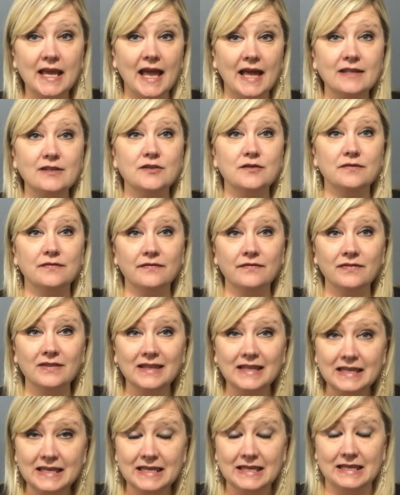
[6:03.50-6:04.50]
had to
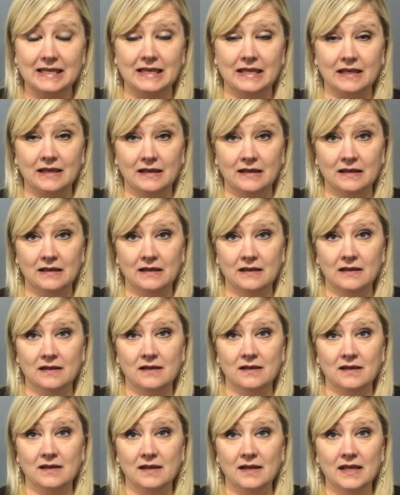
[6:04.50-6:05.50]
flee.
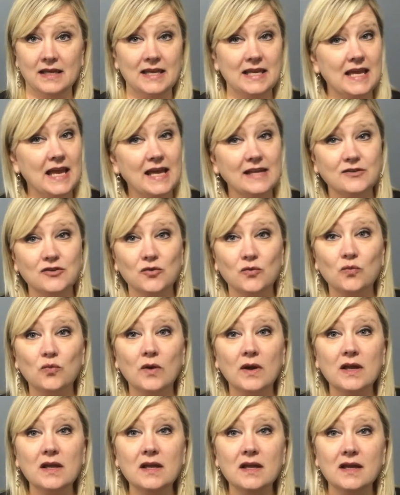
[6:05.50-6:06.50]
He had to
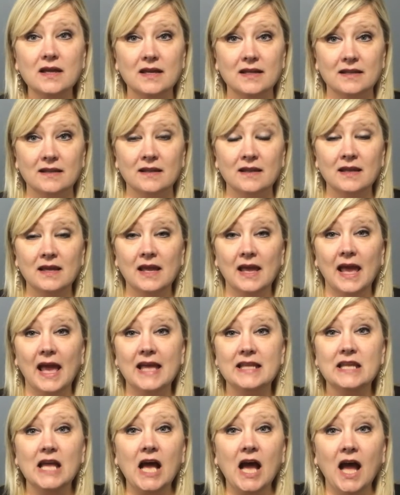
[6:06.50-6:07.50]
run
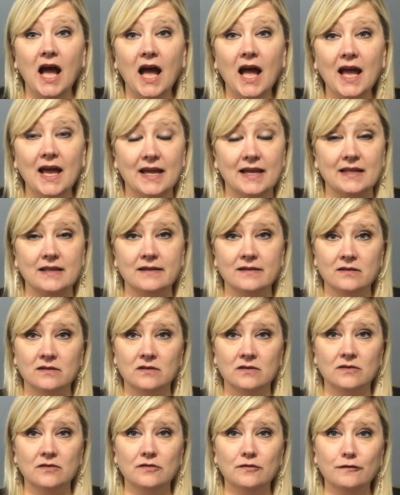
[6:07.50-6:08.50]
and hide
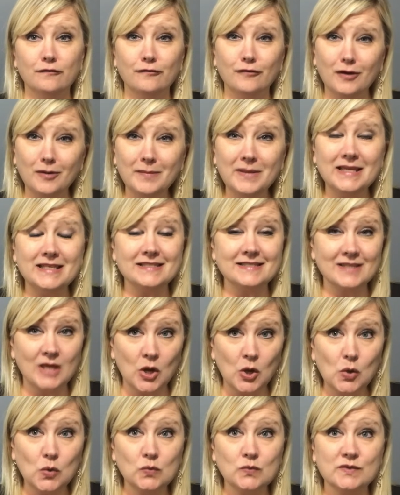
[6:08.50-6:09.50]
from his
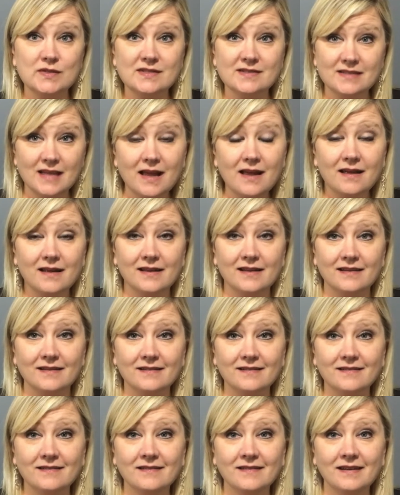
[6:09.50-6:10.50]
own son.
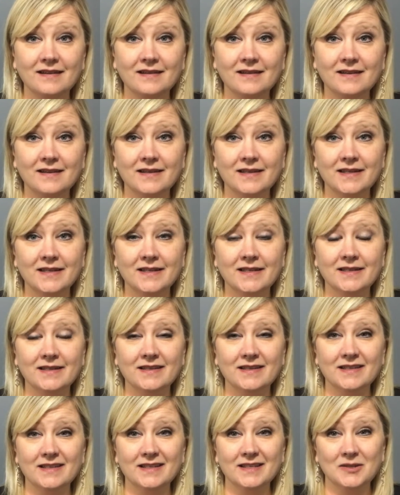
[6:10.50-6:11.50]

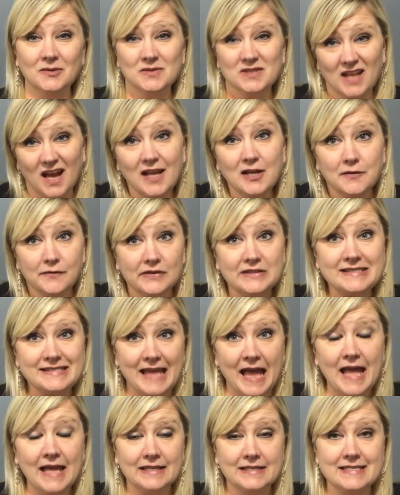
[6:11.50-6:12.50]
It was kind of a
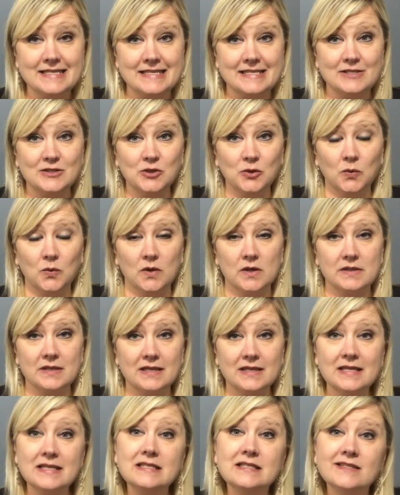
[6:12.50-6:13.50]
sad detour
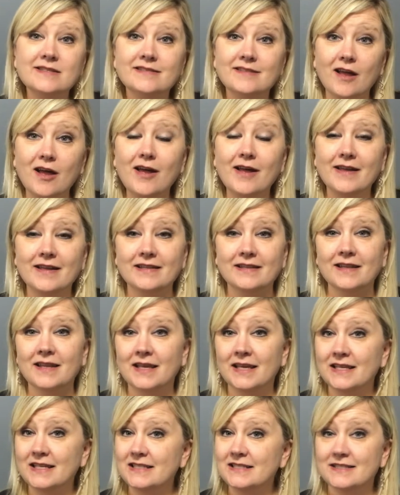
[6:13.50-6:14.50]
that his son
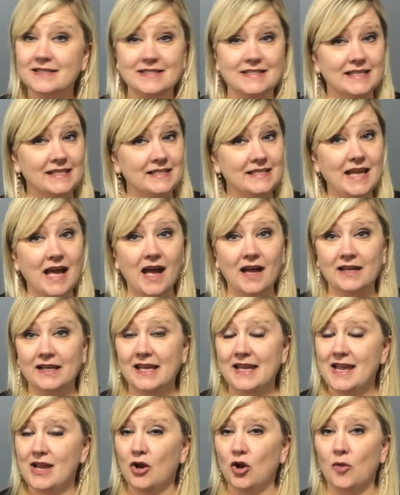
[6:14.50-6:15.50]
did not
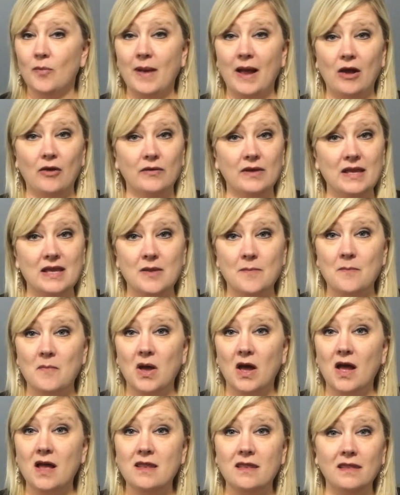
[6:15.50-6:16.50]
care about him
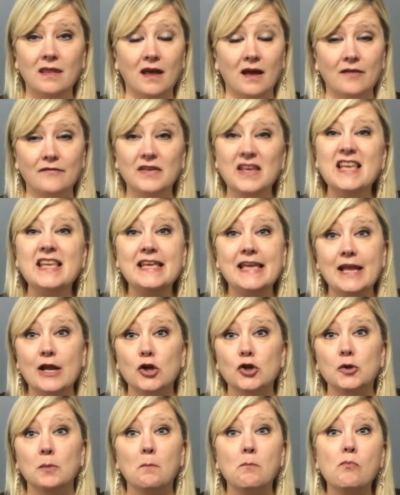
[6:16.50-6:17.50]
enough. He
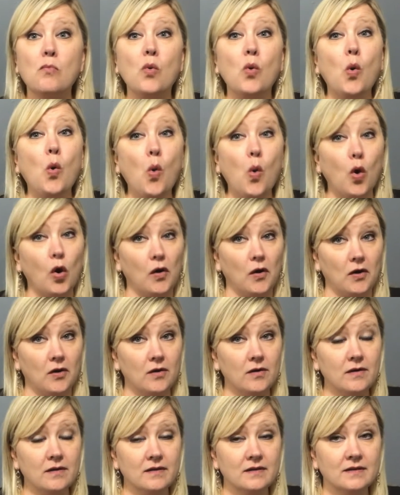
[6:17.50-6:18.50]
cared
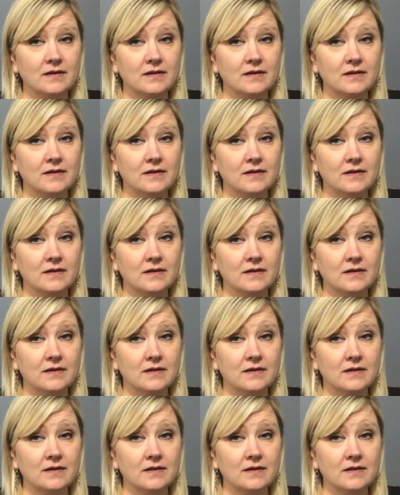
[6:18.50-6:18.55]
more